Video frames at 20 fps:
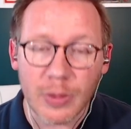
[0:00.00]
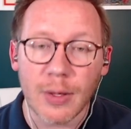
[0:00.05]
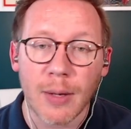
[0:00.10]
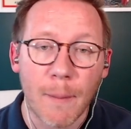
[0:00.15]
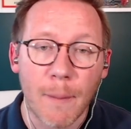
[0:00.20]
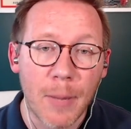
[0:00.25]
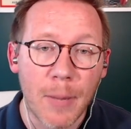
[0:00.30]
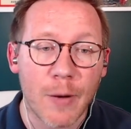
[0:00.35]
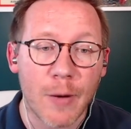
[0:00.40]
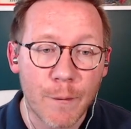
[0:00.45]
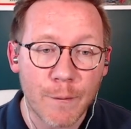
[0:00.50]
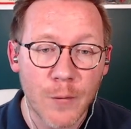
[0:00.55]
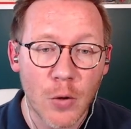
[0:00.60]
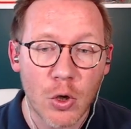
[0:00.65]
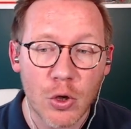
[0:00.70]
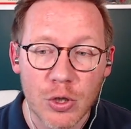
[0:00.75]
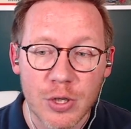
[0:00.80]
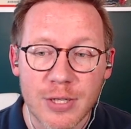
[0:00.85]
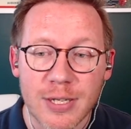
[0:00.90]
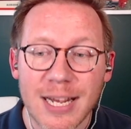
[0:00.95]
But
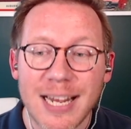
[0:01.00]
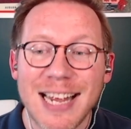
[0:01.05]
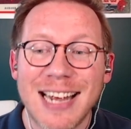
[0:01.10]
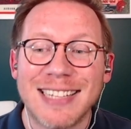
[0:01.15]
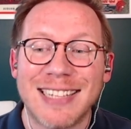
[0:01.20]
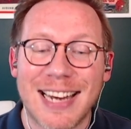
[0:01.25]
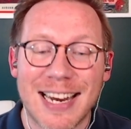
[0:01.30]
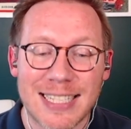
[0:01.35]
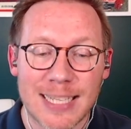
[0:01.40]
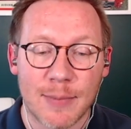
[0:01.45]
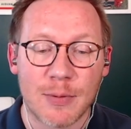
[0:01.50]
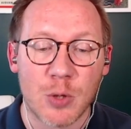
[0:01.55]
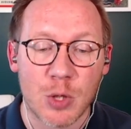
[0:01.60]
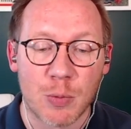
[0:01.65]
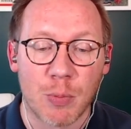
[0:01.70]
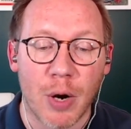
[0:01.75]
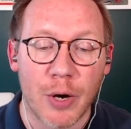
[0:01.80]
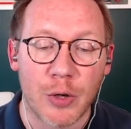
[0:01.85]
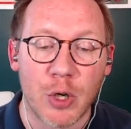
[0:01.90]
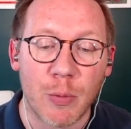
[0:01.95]
first, today's episode is
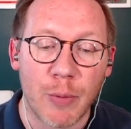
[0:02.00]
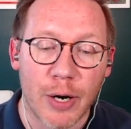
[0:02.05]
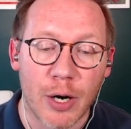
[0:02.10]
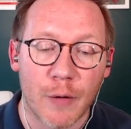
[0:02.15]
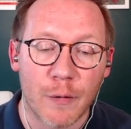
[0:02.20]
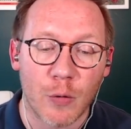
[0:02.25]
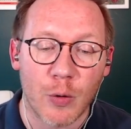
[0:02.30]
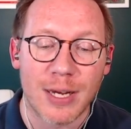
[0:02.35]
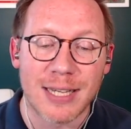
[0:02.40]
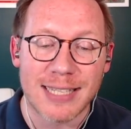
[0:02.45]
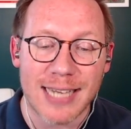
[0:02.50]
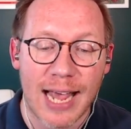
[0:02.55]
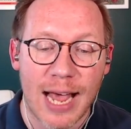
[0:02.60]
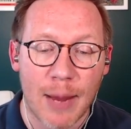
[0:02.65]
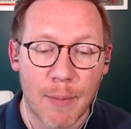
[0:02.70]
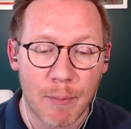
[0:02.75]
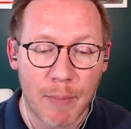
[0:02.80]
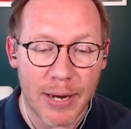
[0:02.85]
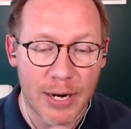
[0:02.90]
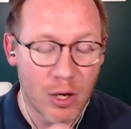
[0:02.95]
brought to you by our friends
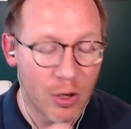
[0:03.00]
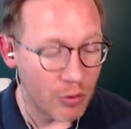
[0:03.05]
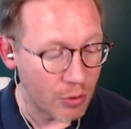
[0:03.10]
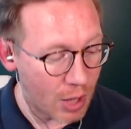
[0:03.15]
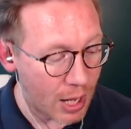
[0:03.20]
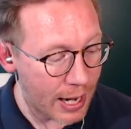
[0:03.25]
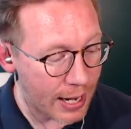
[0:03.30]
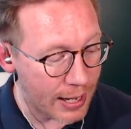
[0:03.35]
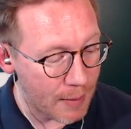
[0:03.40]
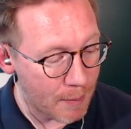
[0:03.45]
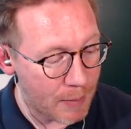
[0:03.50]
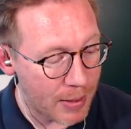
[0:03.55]
at BetOnline.